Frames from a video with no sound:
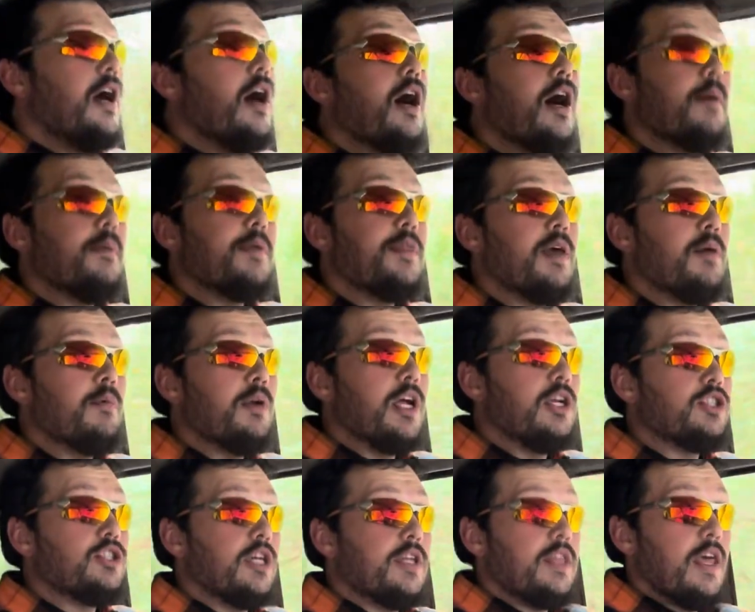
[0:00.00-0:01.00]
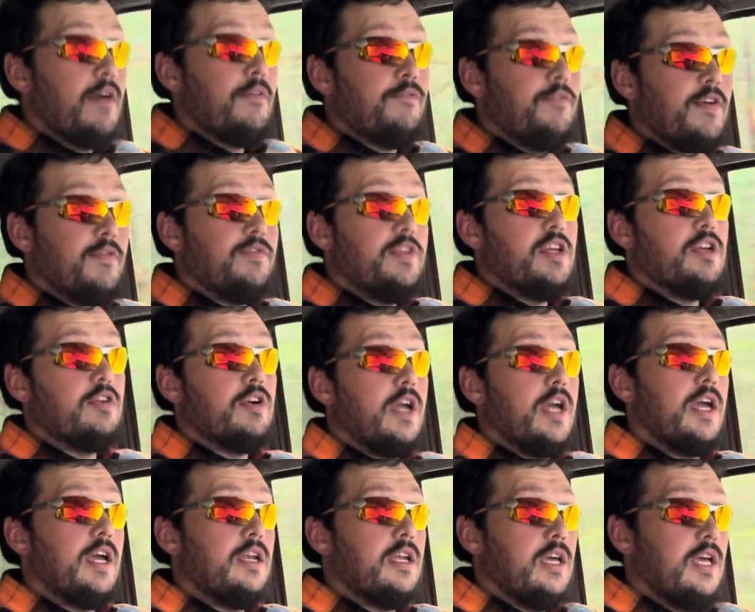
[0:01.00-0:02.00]
But then when I shot that 50
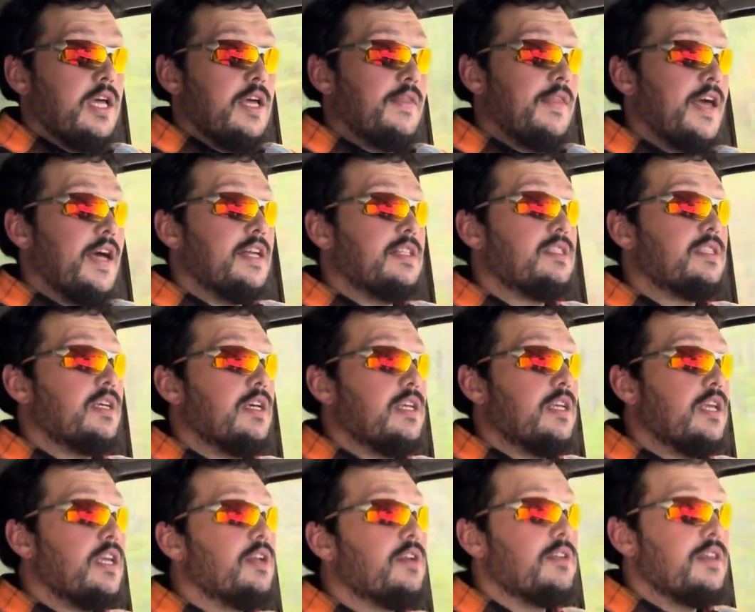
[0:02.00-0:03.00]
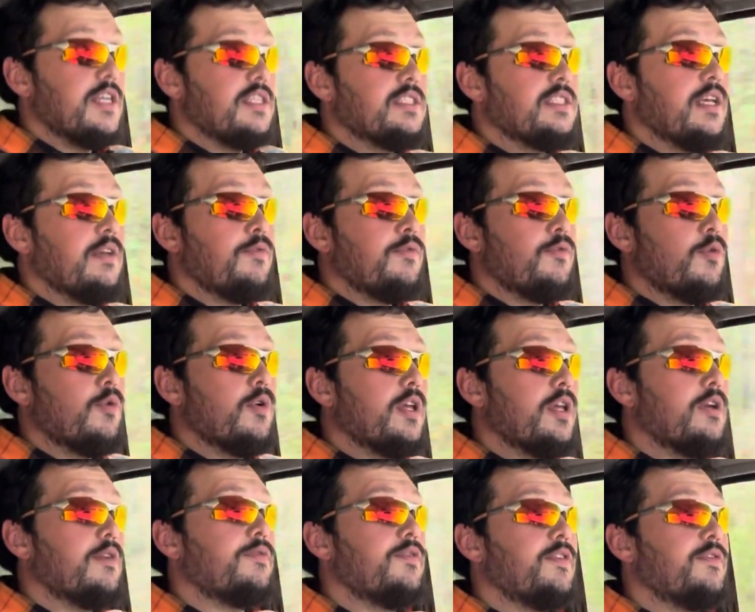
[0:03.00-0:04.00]
grain, and that's they say
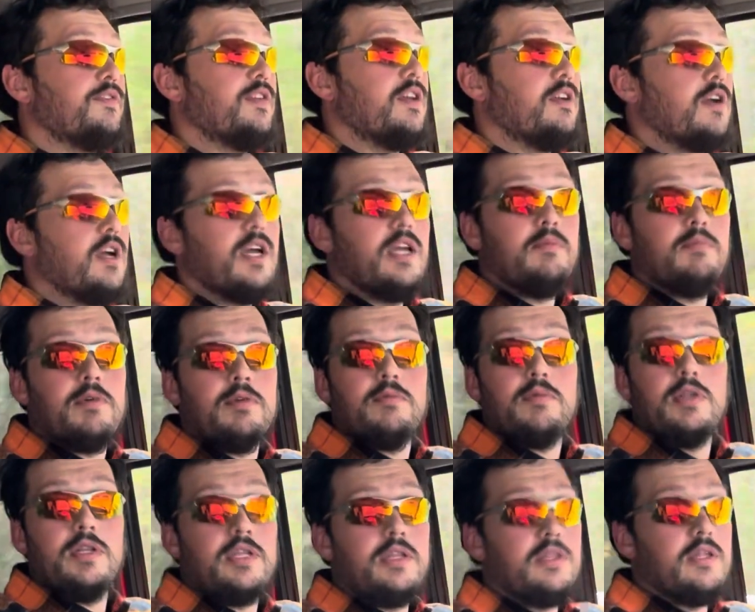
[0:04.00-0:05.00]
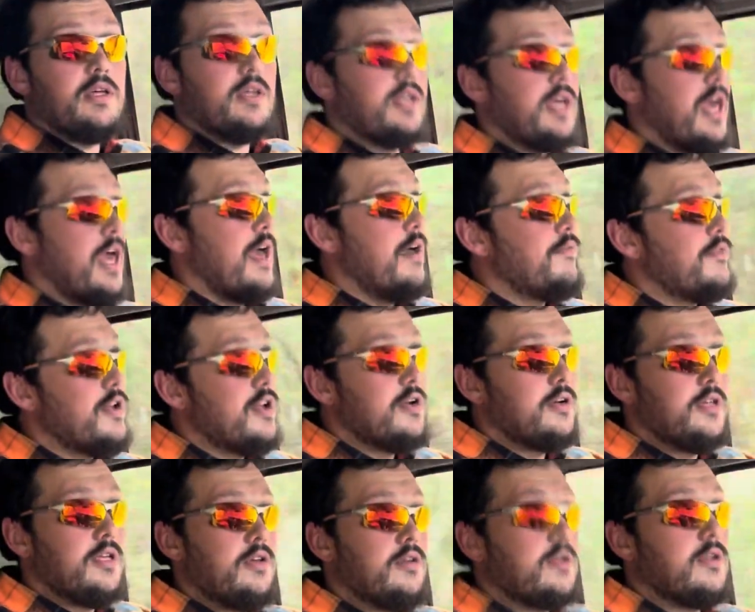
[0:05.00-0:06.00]
40 or 50 grain, but really the
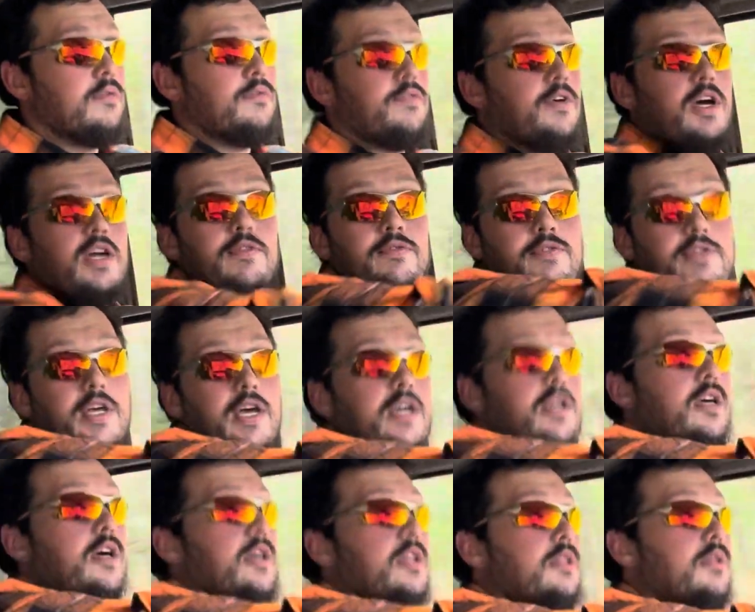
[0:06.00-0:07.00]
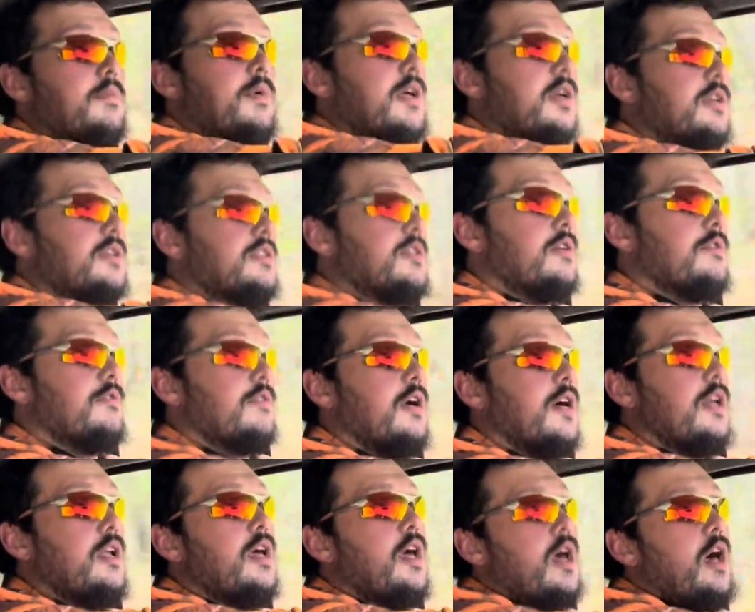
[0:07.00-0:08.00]
heavier you can find for that gun, the better it's gonna
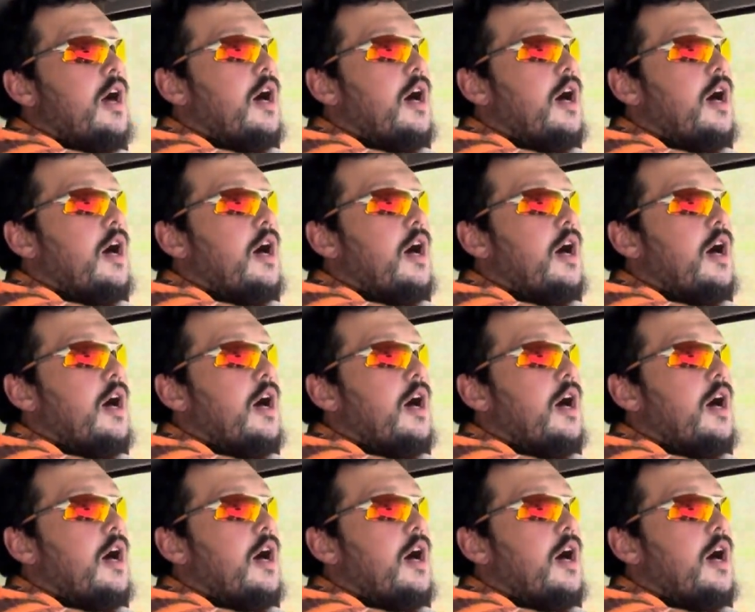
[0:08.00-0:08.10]
run.